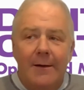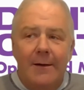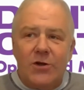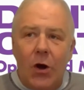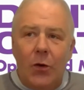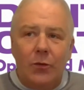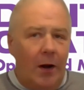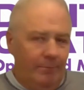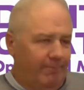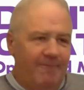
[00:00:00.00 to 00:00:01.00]
So
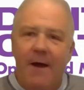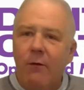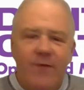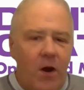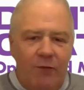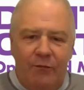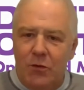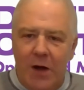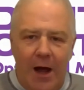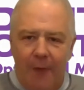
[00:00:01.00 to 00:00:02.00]
on very, very few
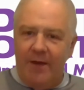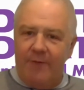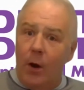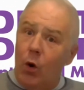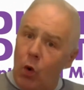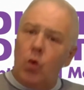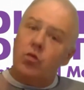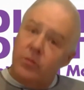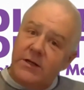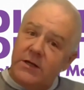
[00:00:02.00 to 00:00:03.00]
times I've said,
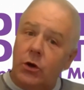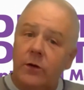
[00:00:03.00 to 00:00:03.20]
oh, this is good